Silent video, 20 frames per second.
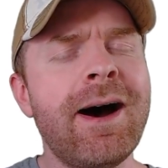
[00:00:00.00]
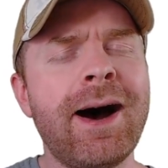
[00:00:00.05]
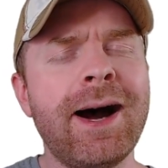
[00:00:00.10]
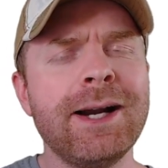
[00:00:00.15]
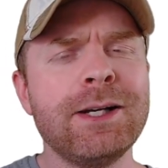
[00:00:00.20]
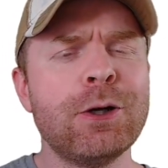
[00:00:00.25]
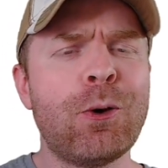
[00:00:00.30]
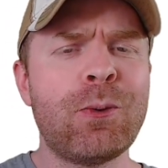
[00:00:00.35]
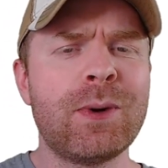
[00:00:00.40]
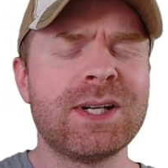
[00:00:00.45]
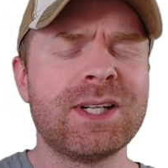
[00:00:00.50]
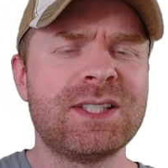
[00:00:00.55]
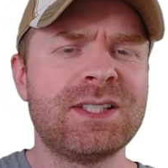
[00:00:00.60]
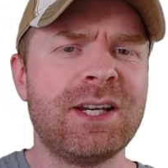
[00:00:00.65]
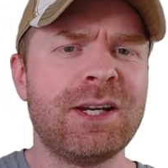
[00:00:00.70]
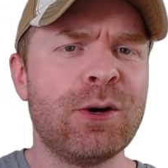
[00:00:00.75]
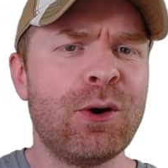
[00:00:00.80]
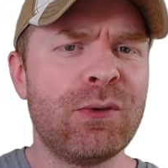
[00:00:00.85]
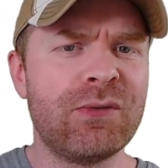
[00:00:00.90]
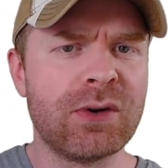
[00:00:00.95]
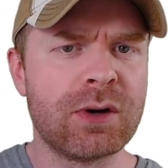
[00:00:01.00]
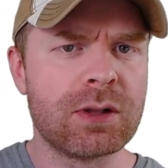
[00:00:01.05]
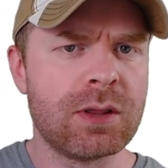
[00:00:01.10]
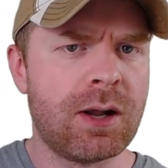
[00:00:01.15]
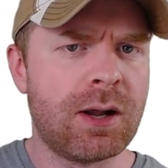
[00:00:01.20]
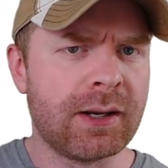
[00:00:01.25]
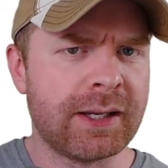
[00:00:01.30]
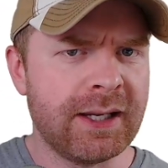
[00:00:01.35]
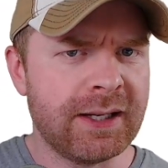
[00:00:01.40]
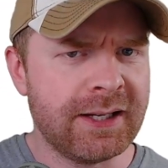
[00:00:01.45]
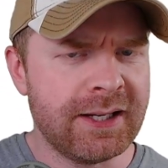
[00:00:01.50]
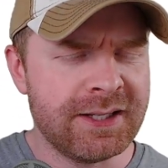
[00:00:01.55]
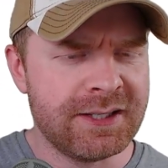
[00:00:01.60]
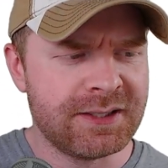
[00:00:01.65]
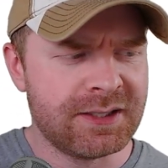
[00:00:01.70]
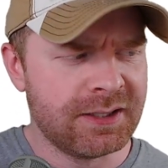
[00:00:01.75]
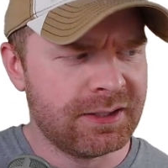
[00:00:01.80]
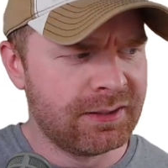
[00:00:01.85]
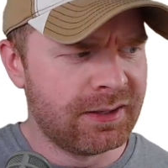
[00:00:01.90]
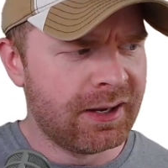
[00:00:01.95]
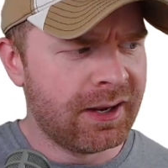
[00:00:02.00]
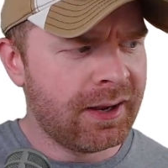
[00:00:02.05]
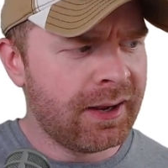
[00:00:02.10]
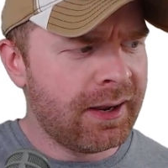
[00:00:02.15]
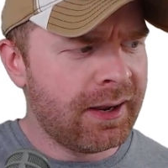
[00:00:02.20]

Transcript: I don't want to say overclocking is an